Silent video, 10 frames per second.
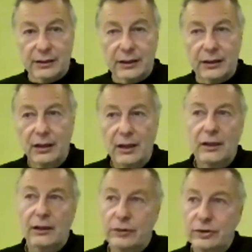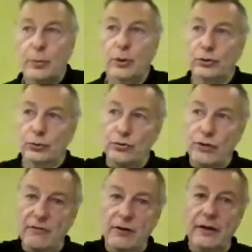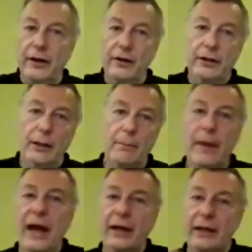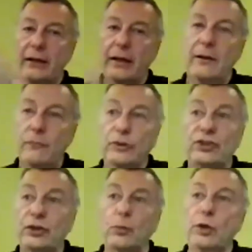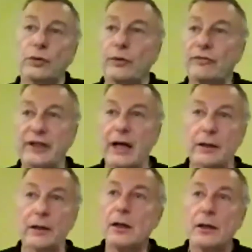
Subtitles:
And they were supposed to travel there and come back, and then we see what we've done.